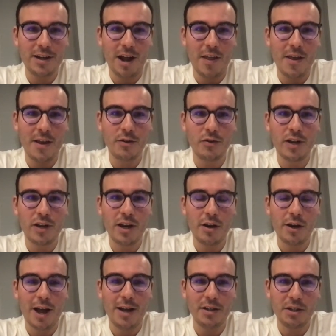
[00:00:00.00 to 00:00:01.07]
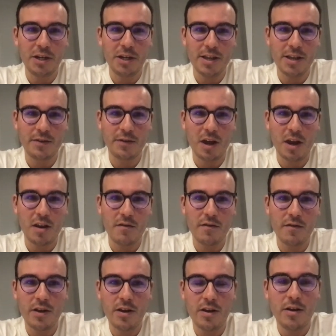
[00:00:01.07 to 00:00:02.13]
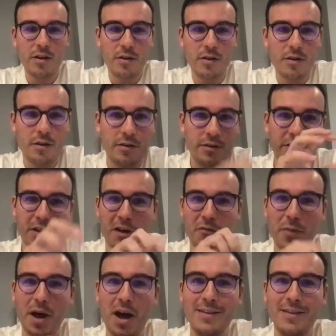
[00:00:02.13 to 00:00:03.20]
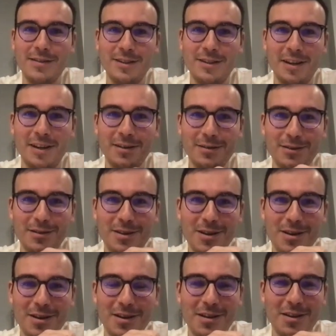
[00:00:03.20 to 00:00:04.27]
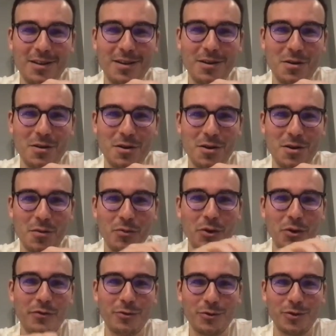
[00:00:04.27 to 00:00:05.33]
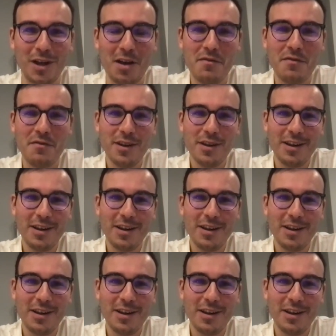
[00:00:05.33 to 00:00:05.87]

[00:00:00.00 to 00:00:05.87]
And then you say, look, actually, this kind of the stuff behind the scenes, the non-beautiful stuff,